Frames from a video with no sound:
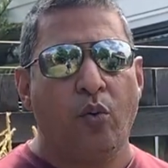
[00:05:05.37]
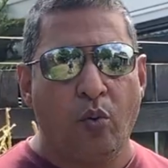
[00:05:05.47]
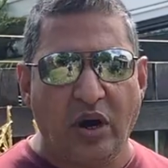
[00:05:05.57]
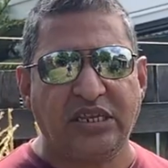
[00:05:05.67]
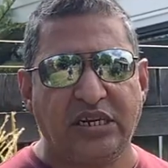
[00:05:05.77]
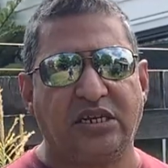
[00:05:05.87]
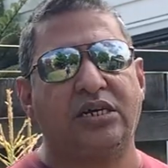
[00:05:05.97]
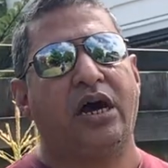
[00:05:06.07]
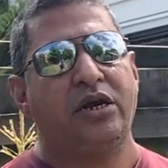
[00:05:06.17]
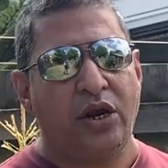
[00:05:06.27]
Once it's
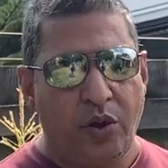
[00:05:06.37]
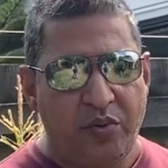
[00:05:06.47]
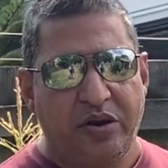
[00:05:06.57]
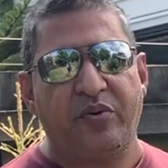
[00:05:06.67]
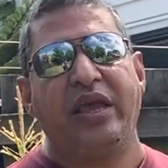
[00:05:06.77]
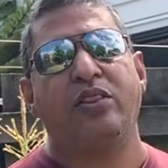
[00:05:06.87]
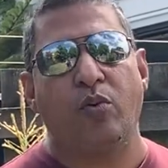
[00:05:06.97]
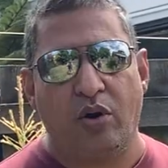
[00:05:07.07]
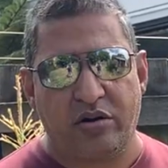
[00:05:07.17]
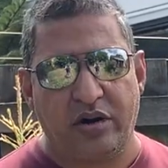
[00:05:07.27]
done, we drain the
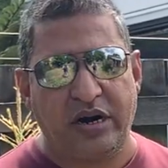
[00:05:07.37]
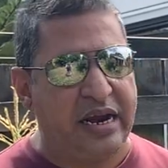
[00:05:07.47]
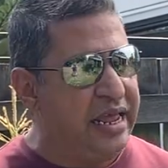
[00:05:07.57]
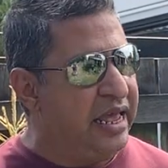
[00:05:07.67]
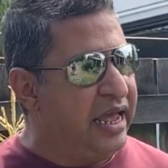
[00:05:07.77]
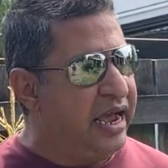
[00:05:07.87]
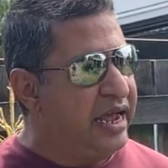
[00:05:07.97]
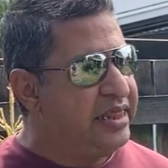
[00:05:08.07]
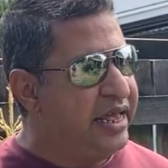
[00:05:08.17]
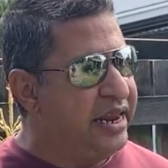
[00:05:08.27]
water,
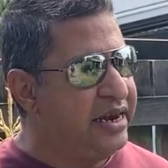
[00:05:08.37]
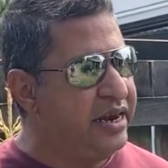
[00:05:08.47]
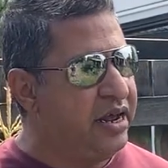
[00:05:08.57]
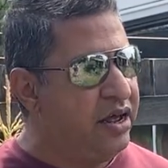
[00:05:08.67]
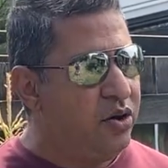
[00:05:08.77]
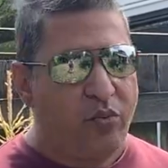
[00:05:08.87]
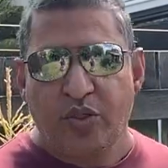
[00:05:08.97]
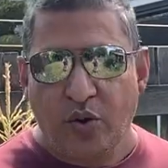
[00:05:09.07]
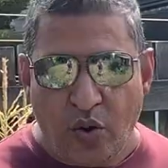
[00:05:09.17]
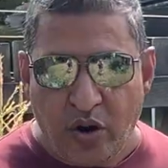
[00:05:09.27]
And then with
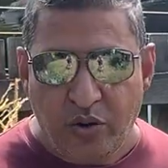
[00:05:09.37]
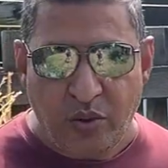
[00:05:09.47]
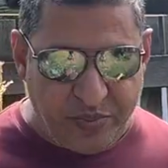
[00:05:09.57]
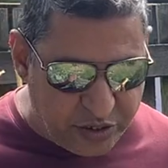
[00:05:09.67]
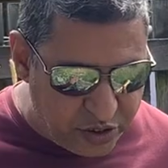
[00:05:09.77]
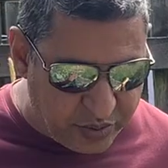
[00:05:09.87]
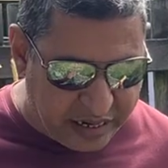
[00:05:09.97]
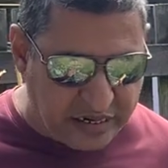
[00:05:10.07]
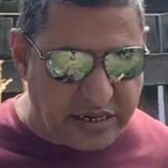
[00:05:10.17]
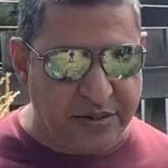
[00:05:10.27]
the corn, what we do
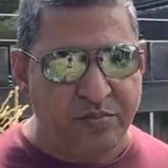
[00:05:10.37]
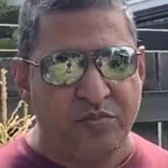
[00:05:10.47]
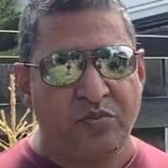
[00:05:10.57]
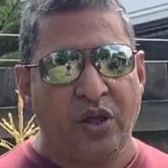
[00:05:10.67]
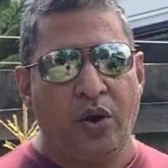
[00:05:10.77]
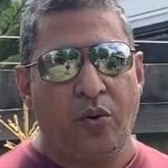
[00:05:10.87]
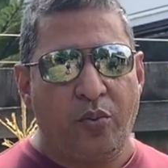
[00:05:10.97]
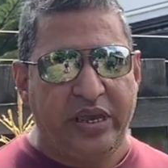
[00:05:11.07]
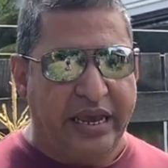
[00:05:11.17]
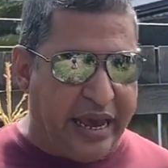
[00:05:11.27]
is
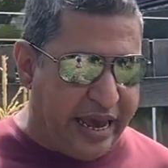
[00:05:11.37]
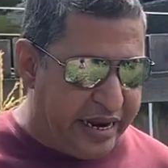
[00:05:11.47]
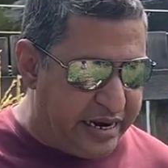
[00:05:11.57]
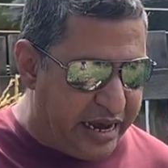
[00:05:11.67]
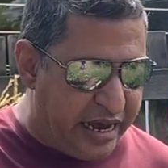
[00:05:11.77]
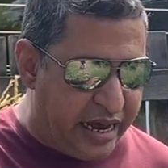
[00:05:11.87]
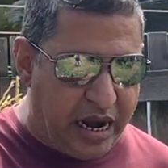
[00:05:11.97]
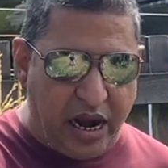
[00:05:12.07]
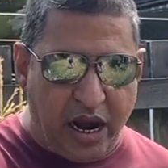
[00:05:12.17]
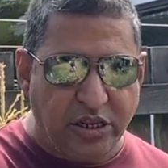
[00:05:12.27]
we add
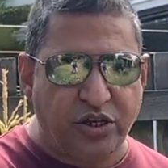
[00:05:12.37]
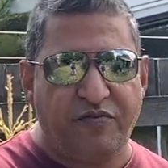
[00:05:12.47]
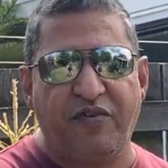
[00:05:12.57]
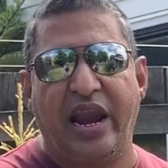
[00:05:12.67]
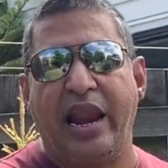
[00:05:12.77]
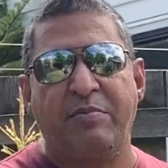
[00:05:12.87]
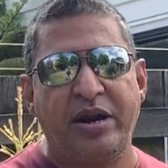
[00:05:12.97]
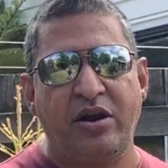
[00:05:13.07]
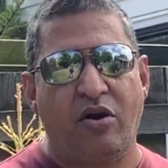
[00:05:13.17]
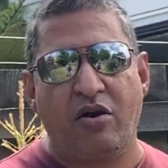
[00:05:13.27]
lots of
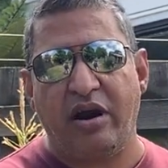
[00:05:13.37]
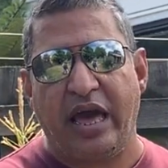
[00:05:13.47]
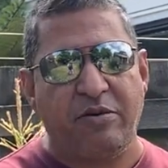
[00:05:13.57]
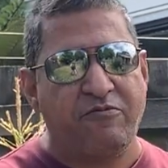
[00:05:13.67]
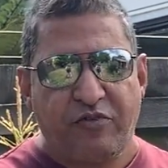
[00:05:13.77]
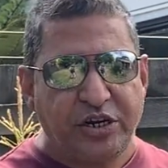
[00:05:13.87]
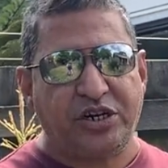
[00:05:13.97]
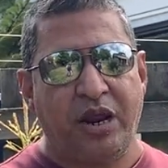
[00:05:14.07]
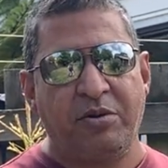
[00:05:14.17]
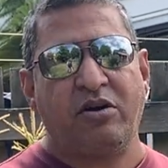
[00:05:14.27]
lemon or lime, fresh
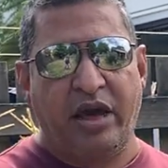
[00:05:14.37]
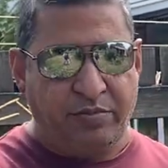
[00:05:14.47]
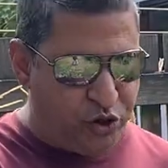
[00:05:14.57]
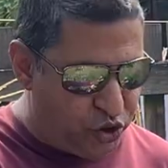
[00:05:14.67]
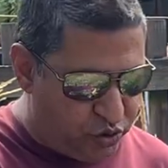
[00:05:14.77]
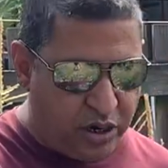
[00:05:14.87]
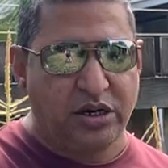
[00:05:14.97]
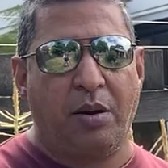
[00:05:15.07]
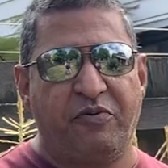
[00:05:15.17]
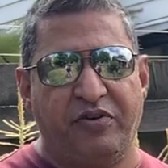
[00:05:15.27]
lemon or lime juice on
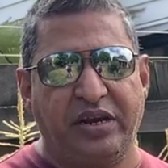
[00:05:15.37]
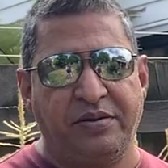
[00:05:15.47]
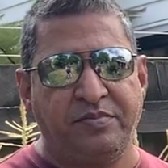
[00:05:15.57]
top of it.